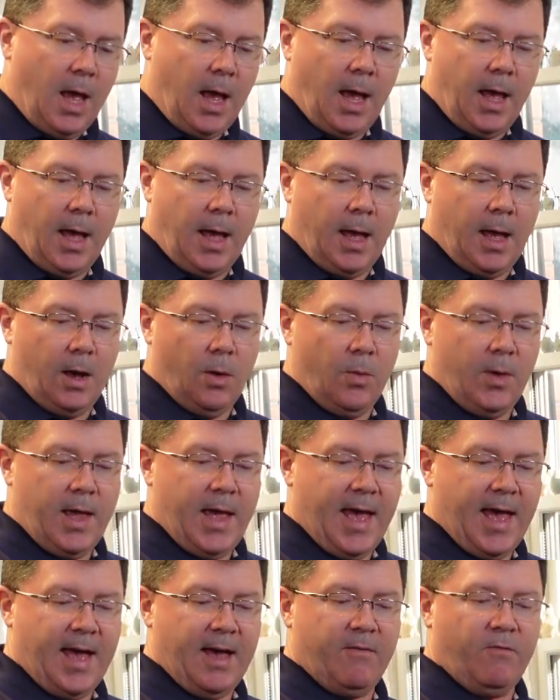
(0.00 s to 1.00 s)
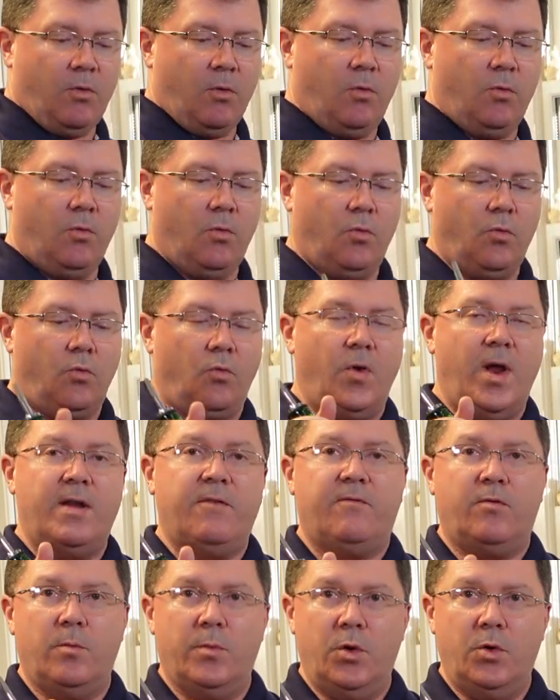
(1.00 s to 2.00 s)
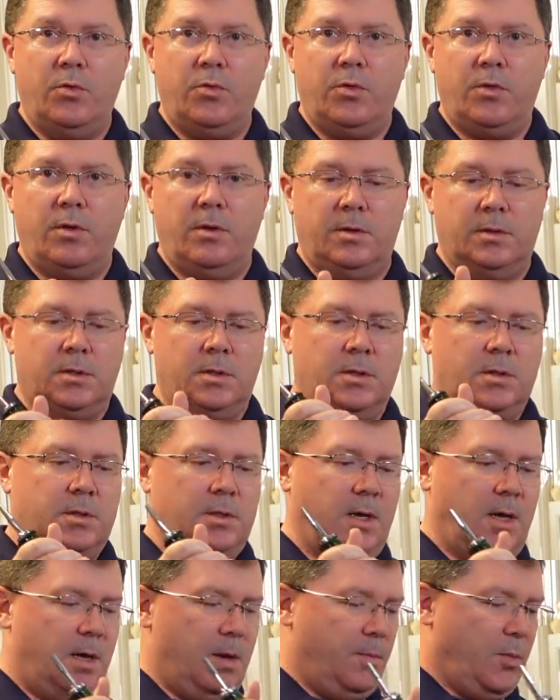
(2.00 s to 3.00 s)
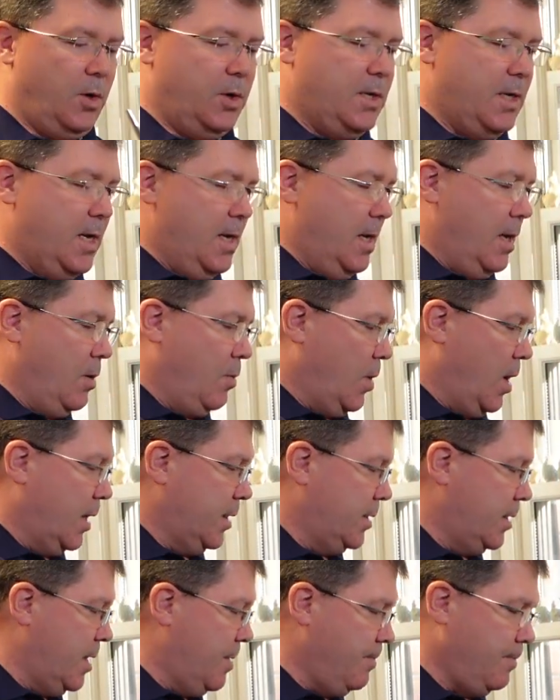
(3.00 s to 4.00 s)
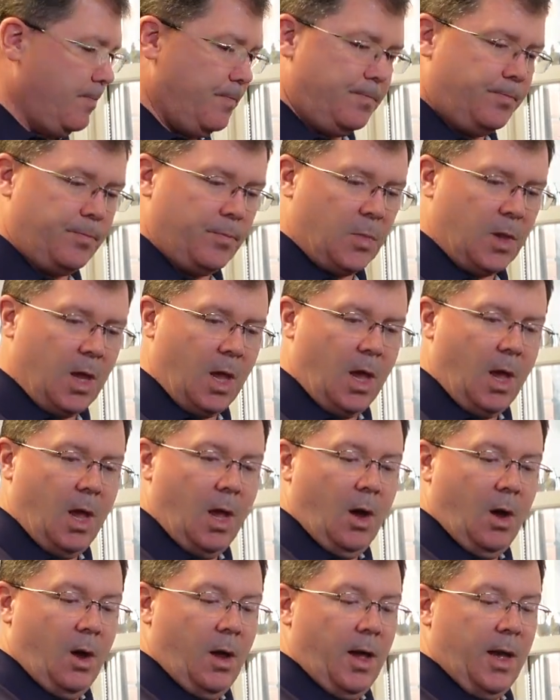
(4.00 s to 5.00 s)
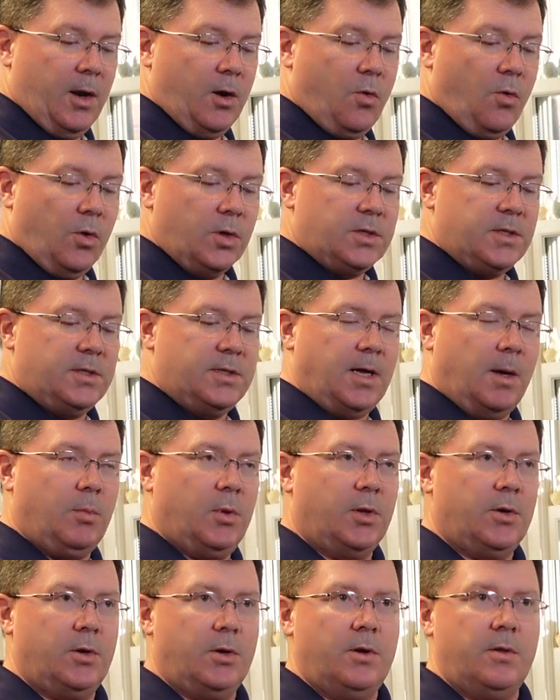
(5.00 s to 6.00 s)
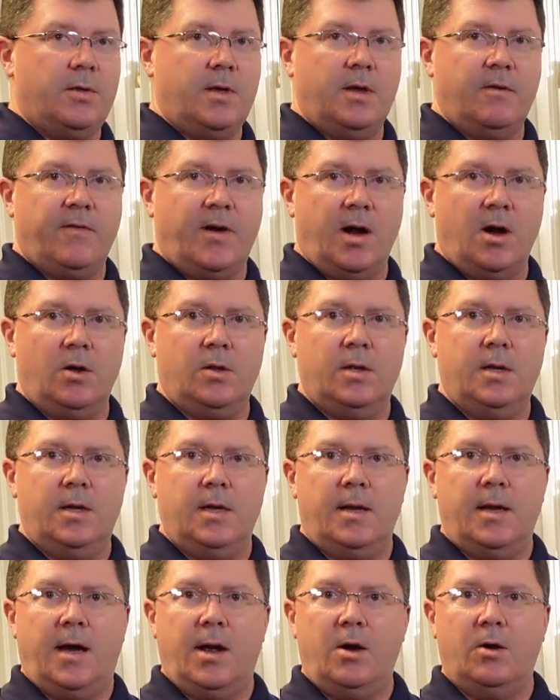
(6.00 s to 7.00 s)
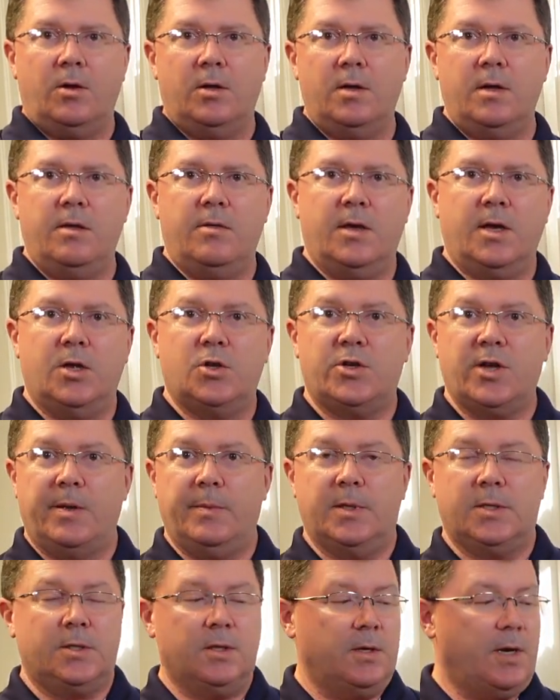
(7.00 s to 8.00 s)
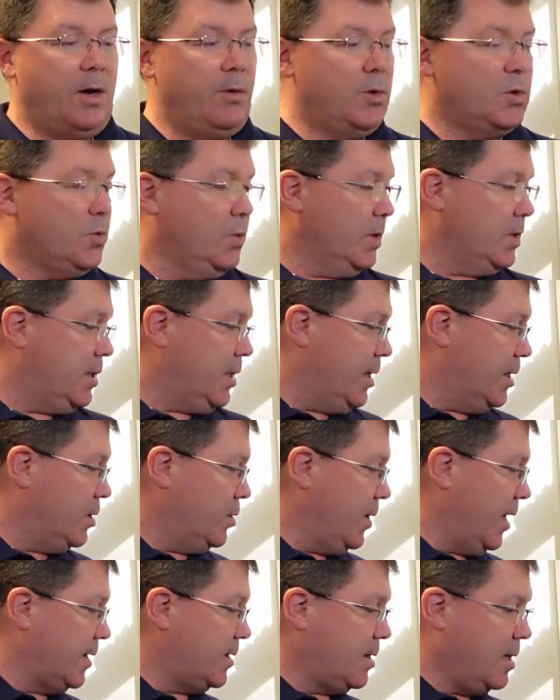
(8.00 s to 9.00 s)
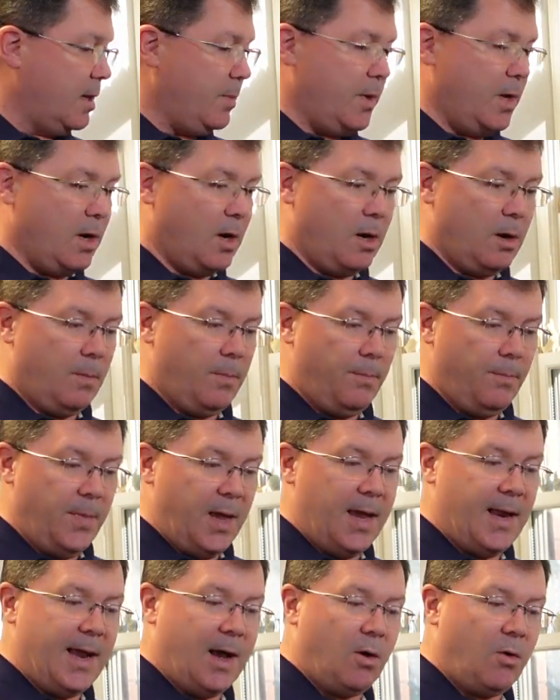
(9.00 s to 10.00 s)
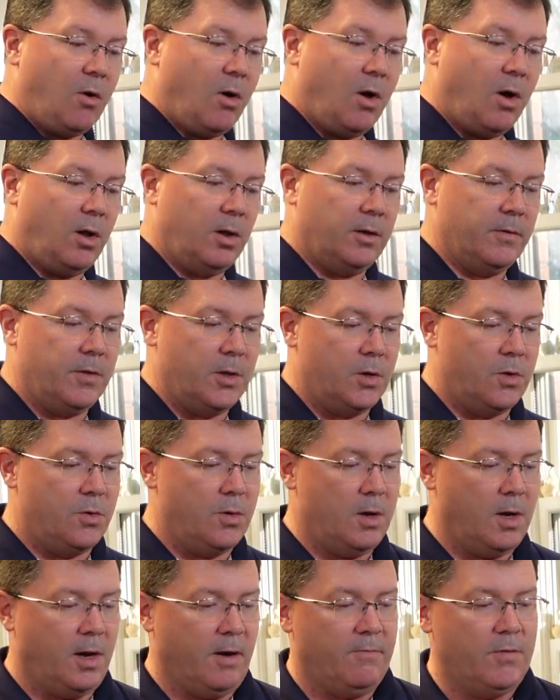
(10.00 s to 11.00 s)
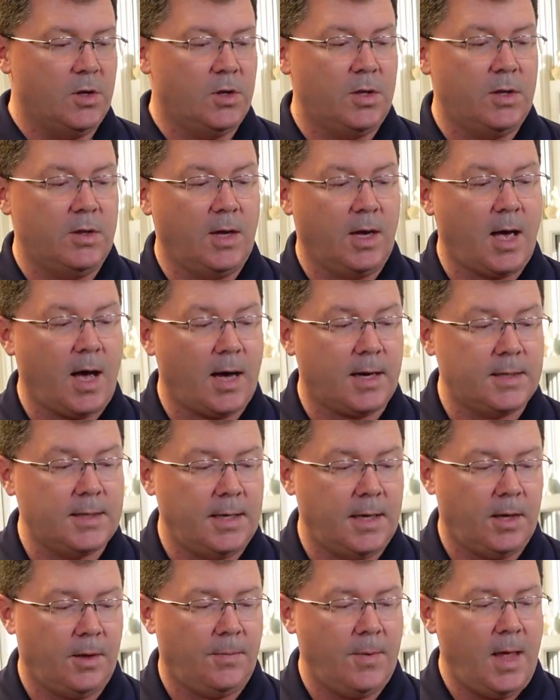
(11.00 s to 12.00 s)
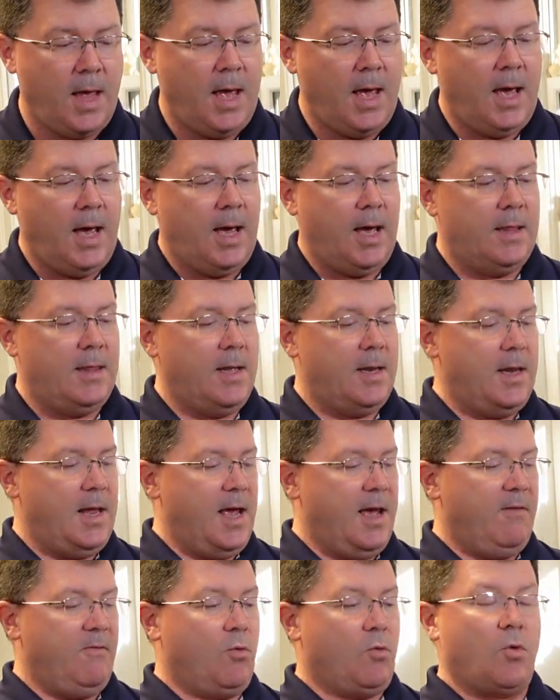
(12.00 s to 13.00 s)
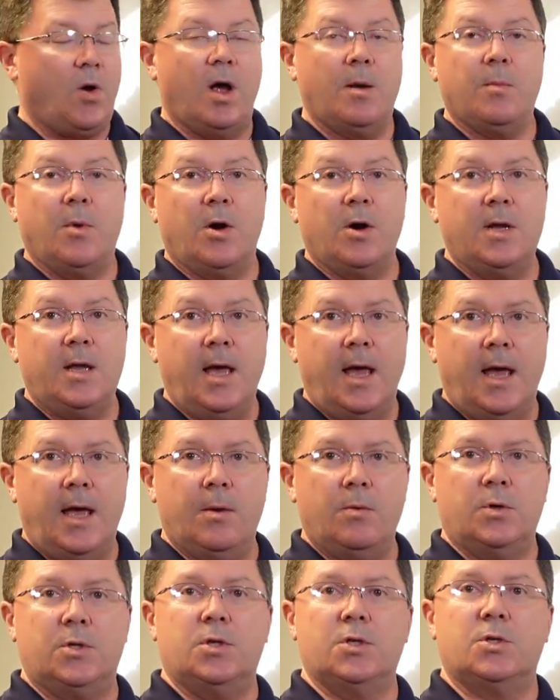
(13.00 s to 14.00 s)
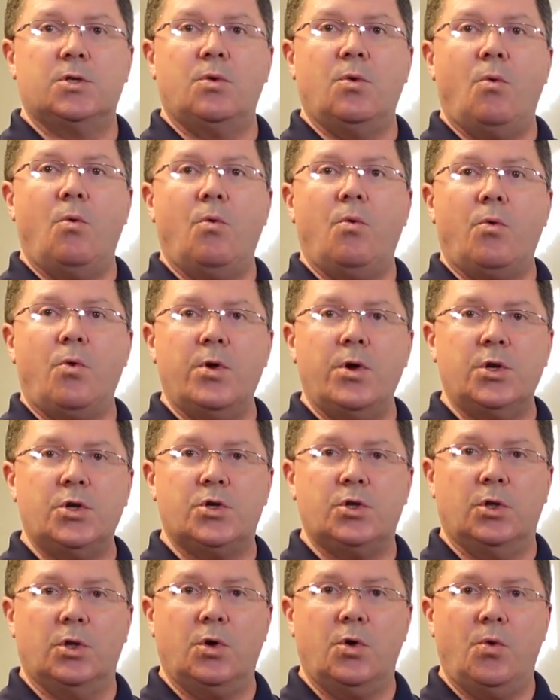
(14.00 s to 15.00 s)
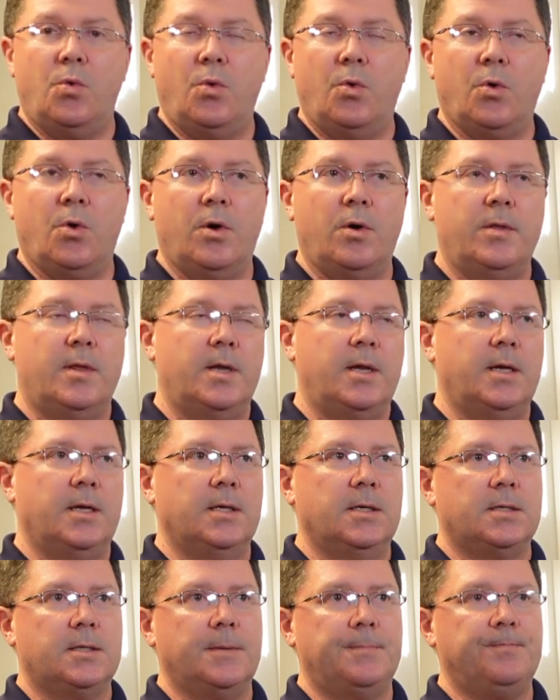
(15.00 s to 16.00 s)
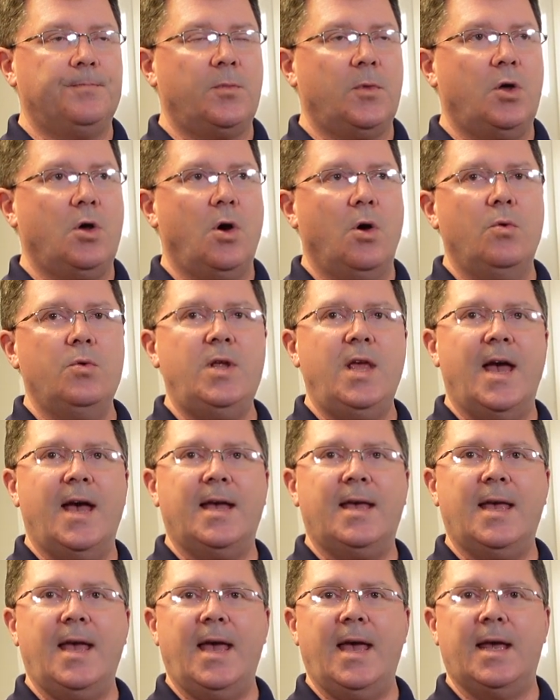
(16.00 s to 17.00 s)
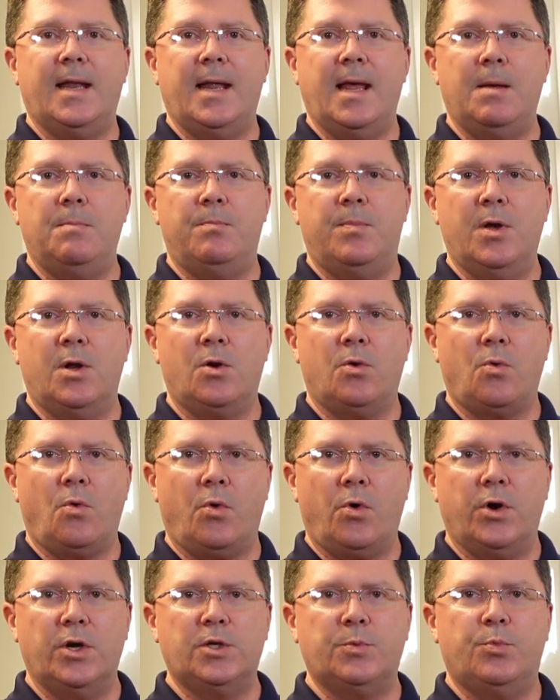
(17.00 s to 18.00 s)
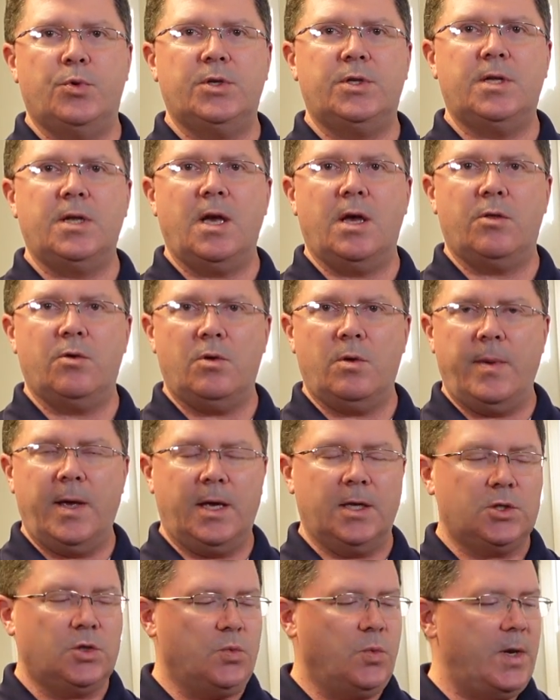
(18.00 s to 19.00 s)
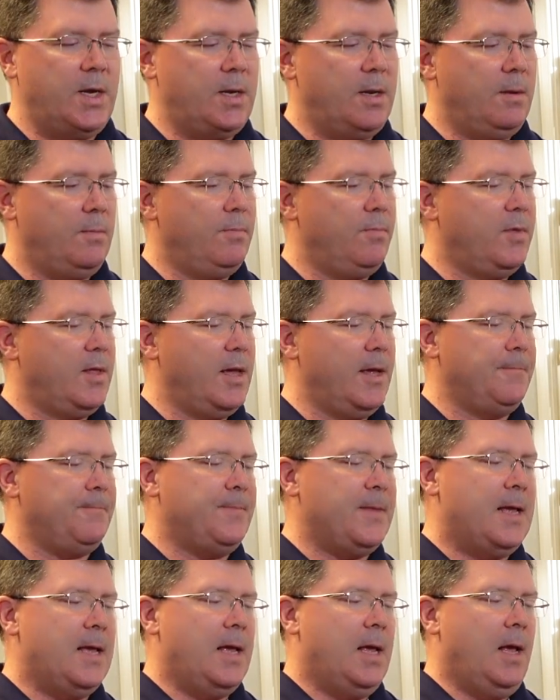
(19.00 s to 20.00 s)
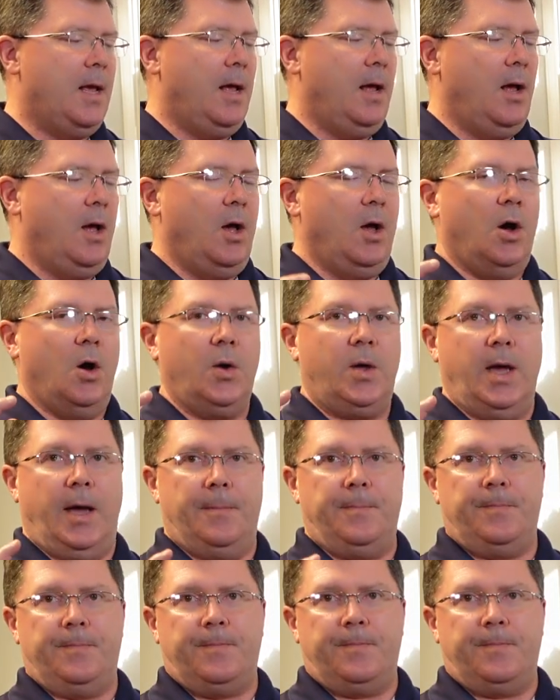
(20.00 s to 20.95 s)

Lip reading: We have red vermouth. This is Martini and Rossi. And of course, Dubliner, you think of Ireland, and Ireland, you think of Jameson Irish Whisky. So that's going to be our main alcohol of the cocktail. And then you have Grand Marinier, which is an orange liqueur that is cognac and a bitter orange put together to make a sweet thing. Okay,